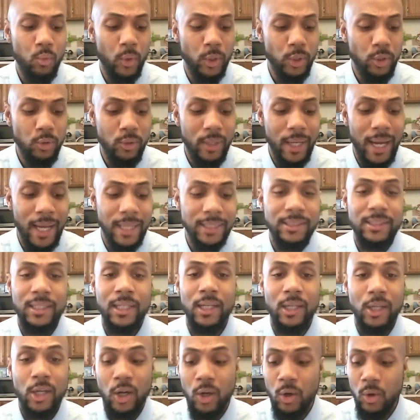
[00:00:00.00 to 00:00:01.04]
where you guys
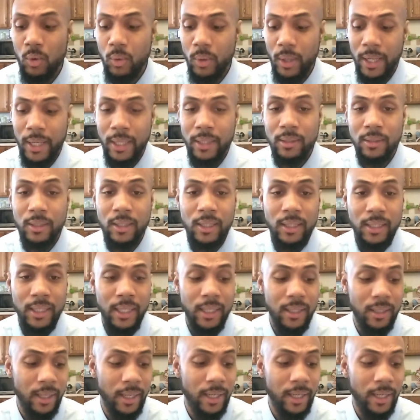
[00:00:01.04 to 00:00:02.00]
can go and click